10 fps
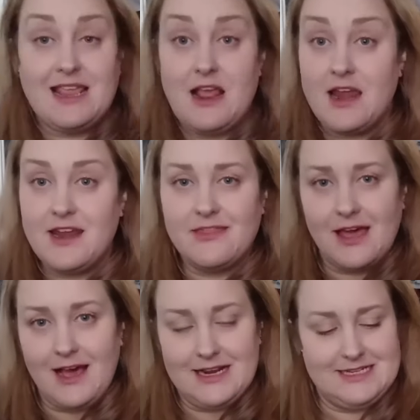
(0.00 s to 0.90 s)
Another
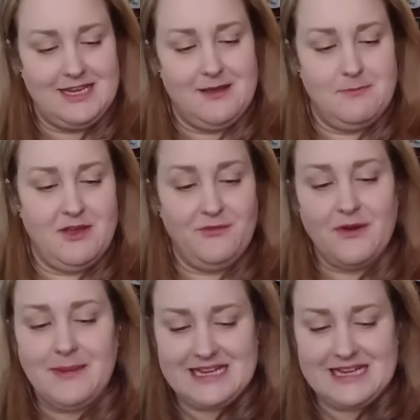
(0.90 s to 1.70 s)
item for my